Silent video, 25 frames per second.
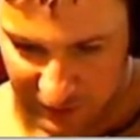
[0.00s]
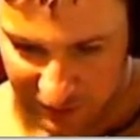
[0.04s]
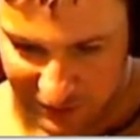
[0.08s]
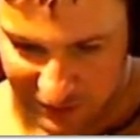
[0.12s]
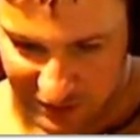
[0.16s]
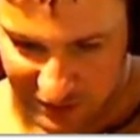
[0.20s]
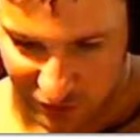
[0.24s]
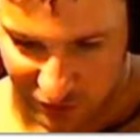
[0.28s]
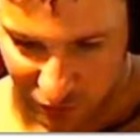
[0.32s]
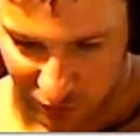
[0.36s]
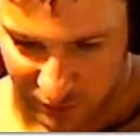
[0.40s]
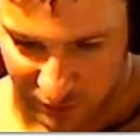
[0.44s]

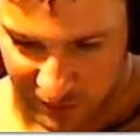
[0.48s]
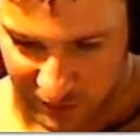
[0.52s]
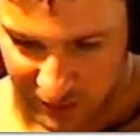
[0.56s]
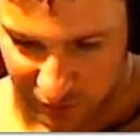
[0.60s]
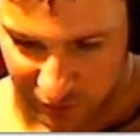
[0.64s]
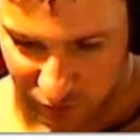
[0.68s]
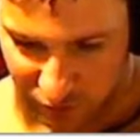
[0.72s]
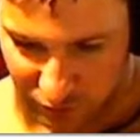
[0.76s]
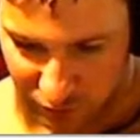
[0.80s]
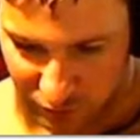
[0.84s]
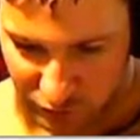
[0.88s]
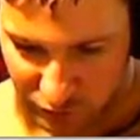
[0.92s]
because the
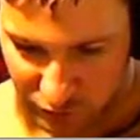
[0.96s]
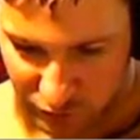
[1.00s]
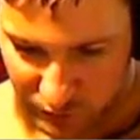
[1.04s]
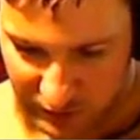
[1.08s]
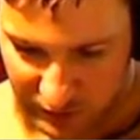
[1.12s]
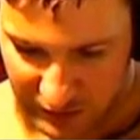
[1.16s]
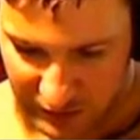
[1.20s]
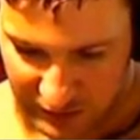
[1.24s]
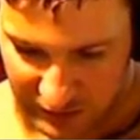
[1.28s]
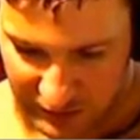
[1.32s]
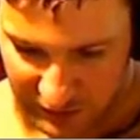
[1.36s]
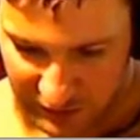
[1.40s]
Orbat will do a
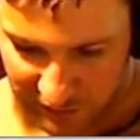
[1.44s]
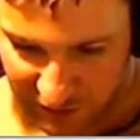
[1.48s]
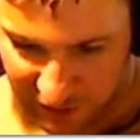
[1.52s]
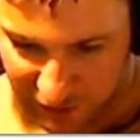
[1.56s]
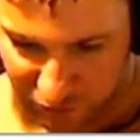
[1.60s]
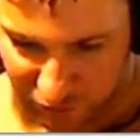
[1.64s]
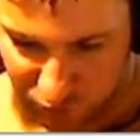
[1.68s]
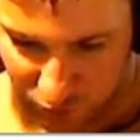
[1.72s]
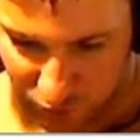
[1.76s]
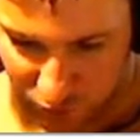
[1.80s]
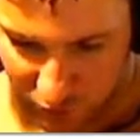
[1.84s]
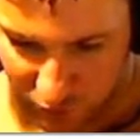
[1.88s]
decent amount
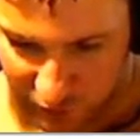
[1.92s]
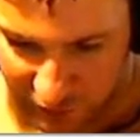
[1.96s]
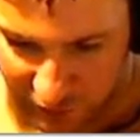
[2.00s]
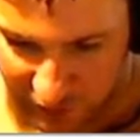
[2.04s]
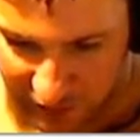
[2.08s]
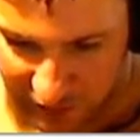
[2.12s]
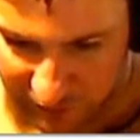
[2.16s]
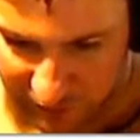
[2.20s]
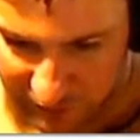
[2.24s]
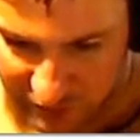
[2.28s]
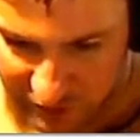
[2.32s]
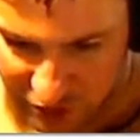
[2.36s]
of water
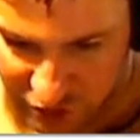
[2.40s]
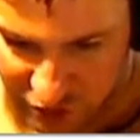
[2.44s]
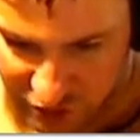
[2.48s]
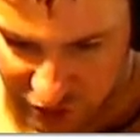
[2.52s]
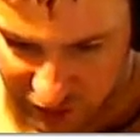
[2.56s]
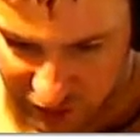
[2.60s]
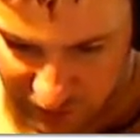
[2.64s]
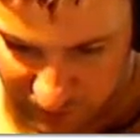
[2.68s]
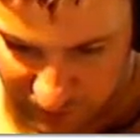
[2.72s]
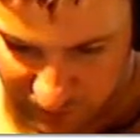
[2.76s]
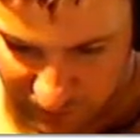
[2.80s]
damage.